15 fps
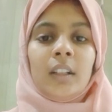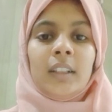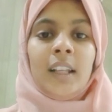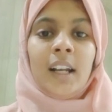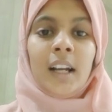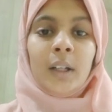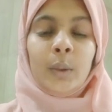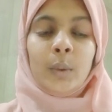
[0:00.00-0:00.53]

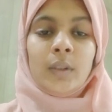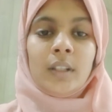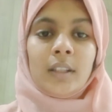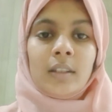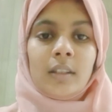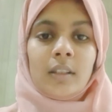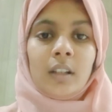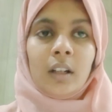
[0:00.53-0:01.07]
There are
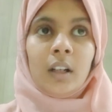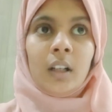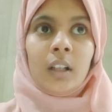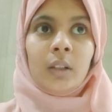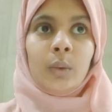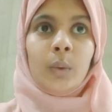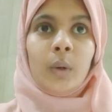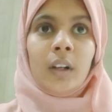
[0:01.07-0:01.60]

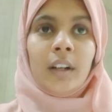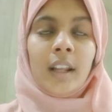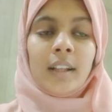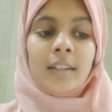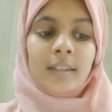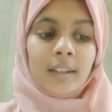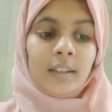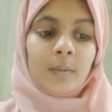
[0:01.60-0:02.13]

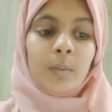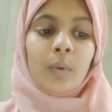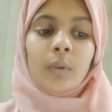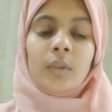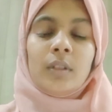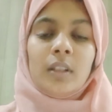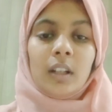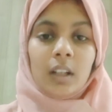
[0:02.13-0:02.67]
206
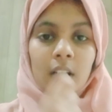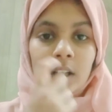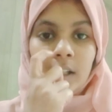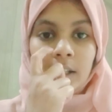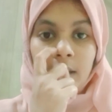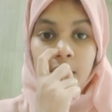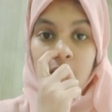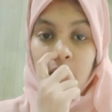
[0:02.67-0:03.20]
bones
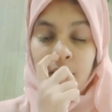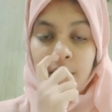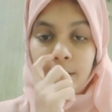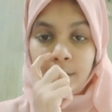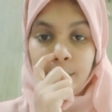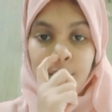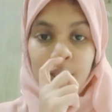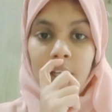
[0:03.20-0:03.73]
in
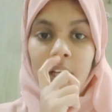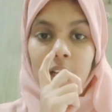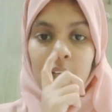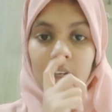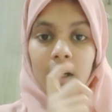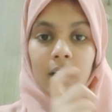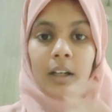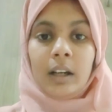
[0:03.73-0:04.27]
adult
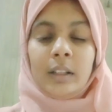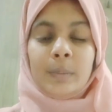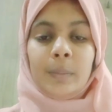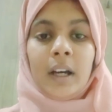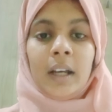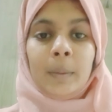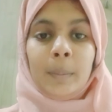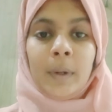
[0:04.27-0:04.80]

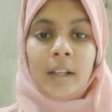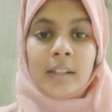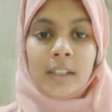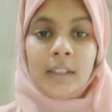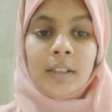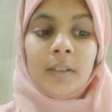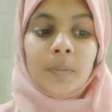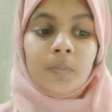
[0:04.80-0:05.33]
are
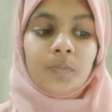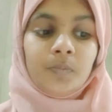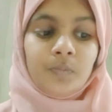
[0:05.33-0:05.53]
present.